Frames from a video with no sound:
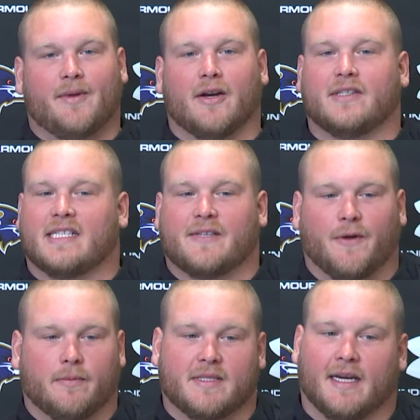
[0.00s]
You know, it's just
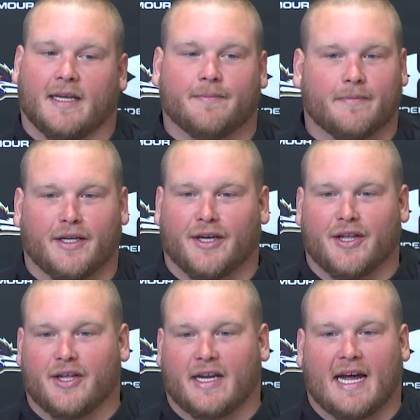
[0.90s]
film study. You know,
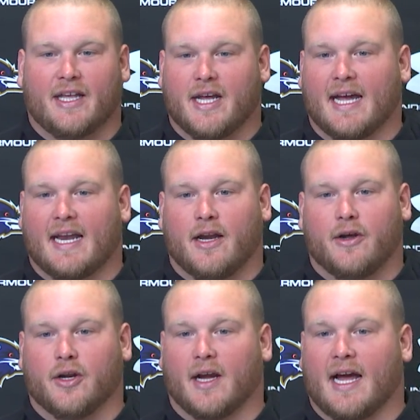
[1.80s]
you got to know
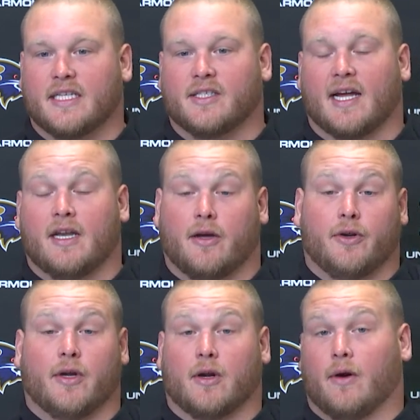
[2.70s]
your guys. You got to know who
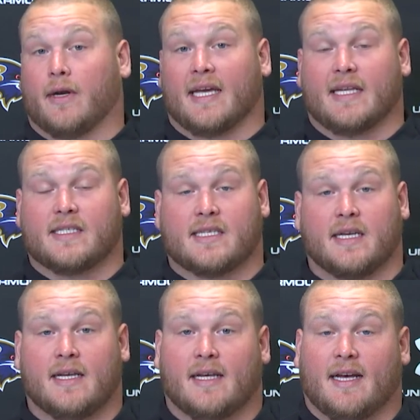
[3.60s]
you're going against.
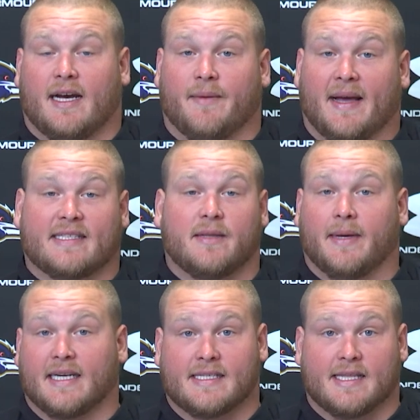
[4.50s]
That's the
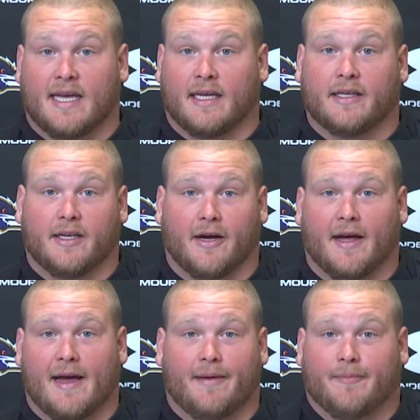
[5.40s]
biggest thing. You
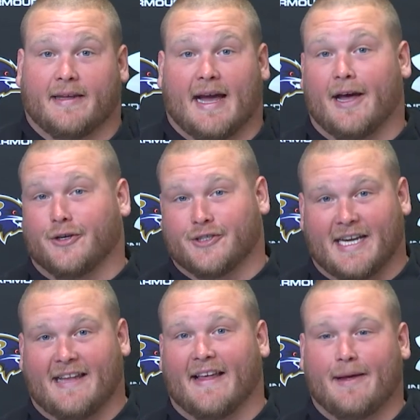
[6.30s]
know, I
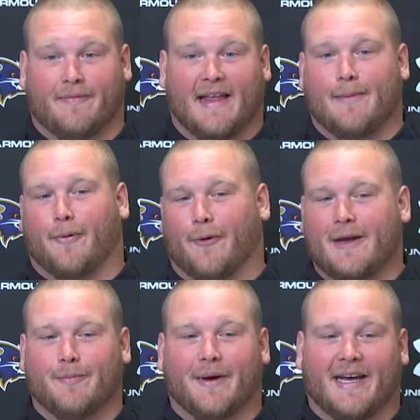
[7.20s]
understand that
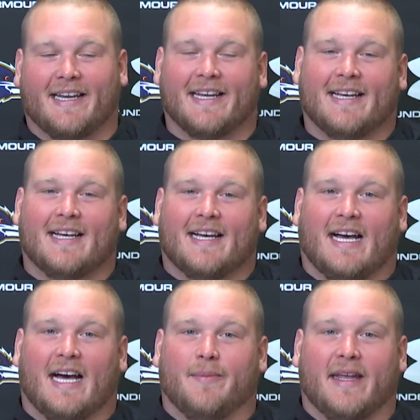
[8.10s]
point, but
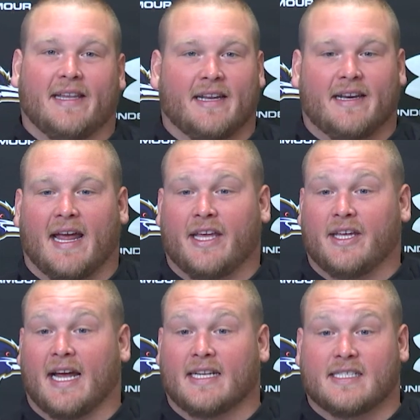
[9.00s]
end of the day, you
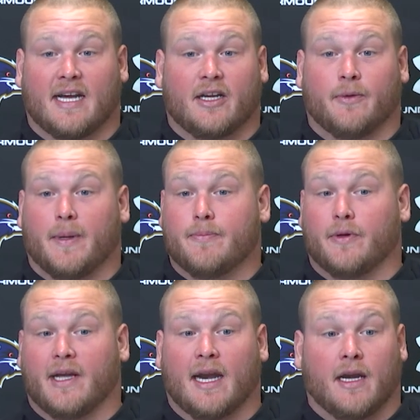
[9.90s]
got to study your people.
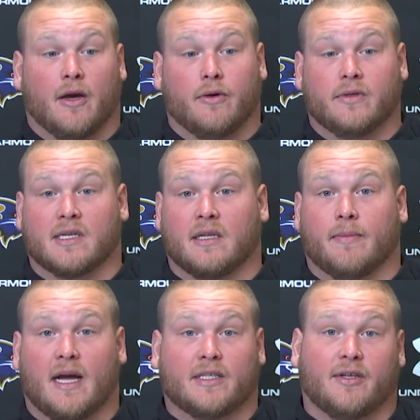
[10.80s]
You got to know who's in the
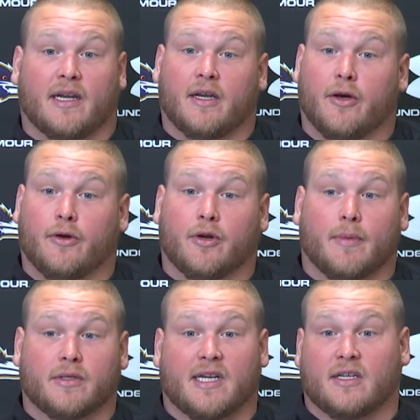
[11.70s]
box. You got to know who your
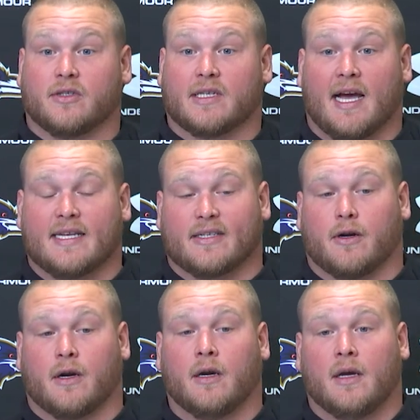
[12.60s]
most dangerous guys
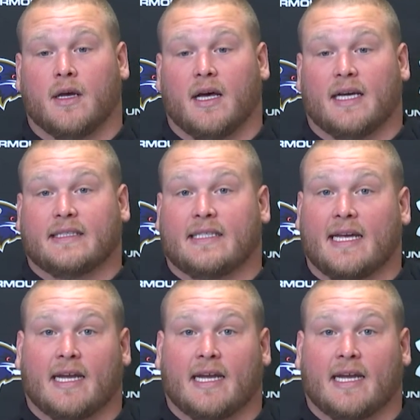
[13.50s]
are to take